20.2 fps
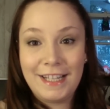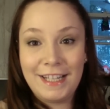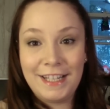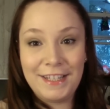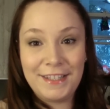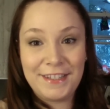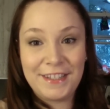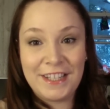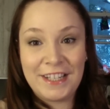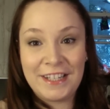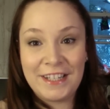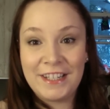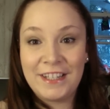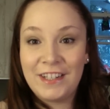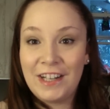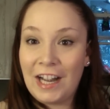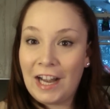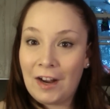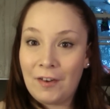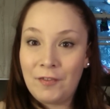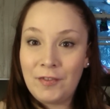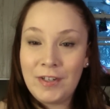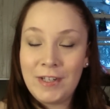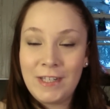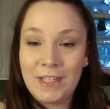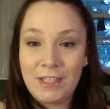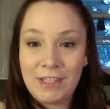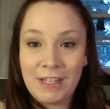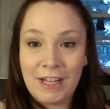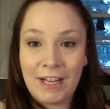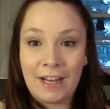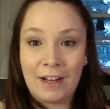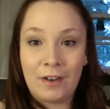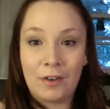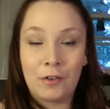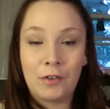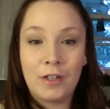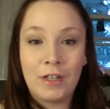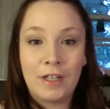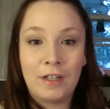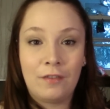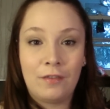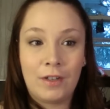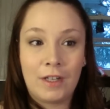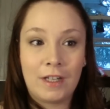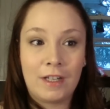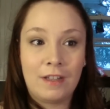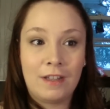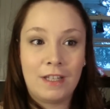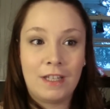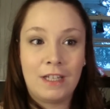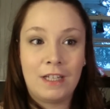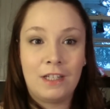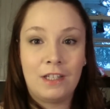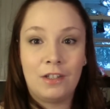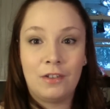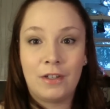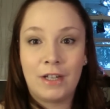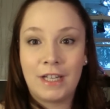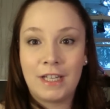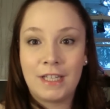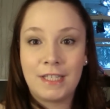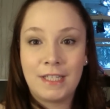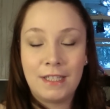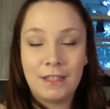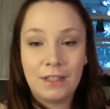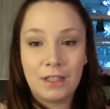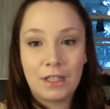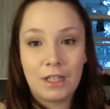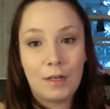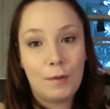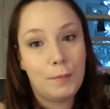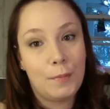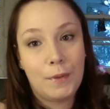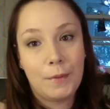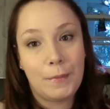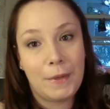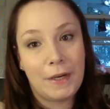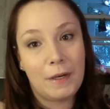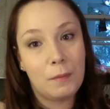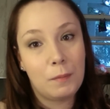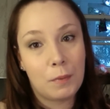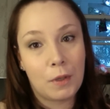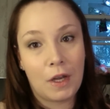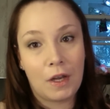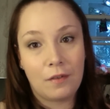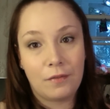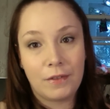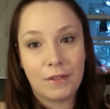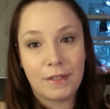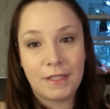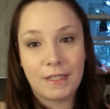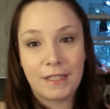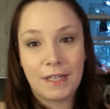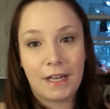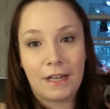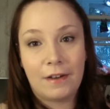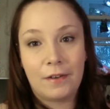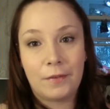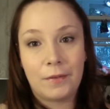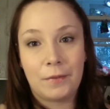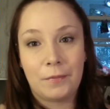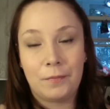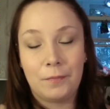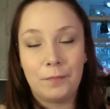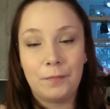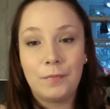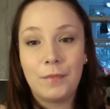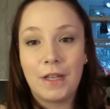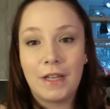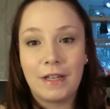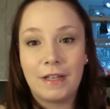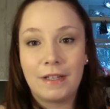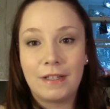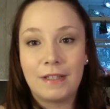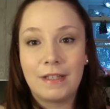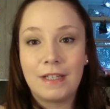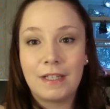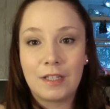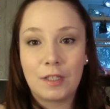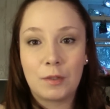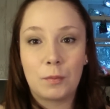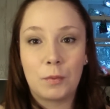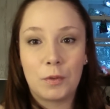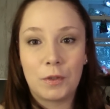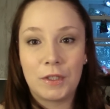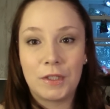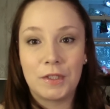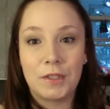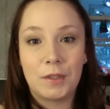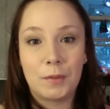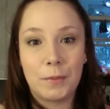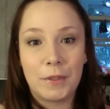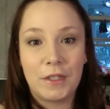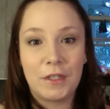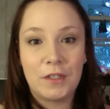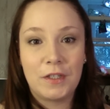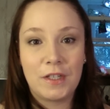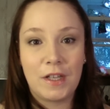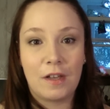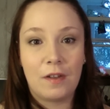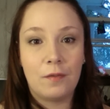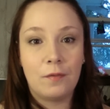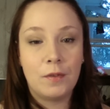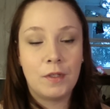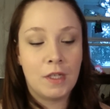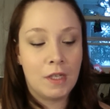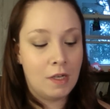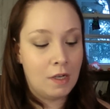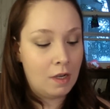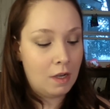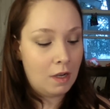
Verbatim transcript: It's not your average town. If anything, you guys can look up about Provincetown and, and explore it a little bit yourselves.